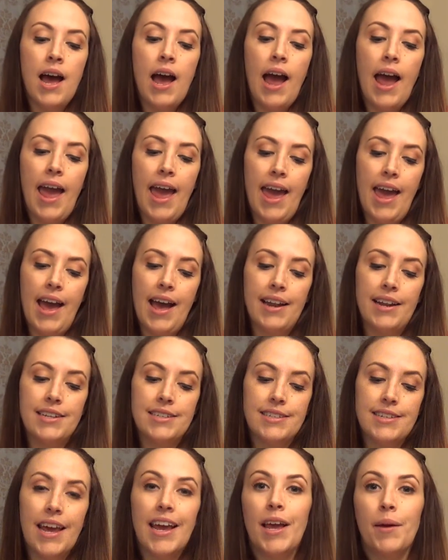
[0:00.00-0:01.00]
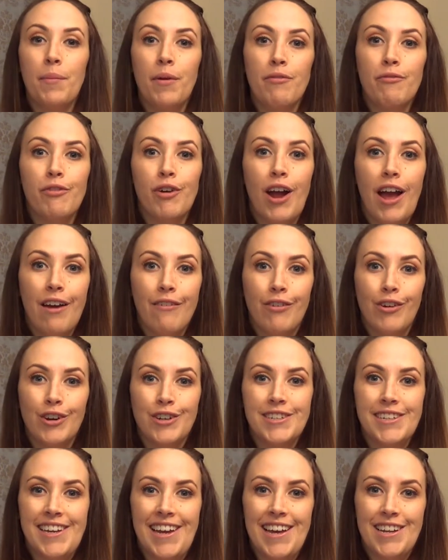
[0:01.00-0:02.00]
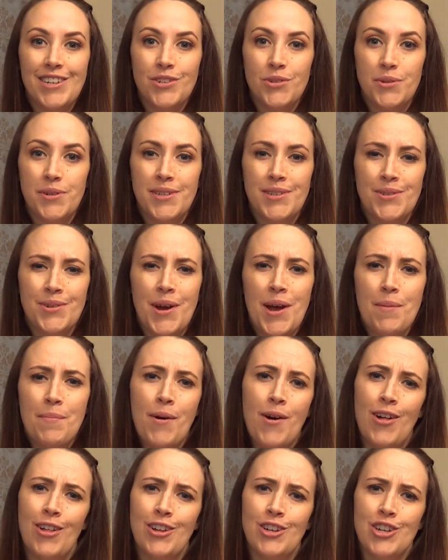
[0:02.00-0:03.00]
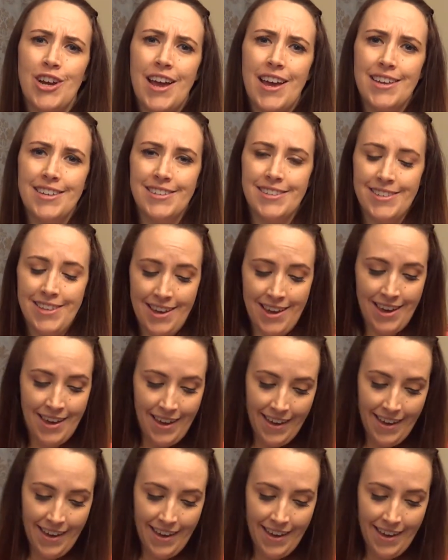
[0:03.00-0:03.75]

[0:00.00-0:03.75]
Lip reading: and it's taken me forever to get to it, so I apologize.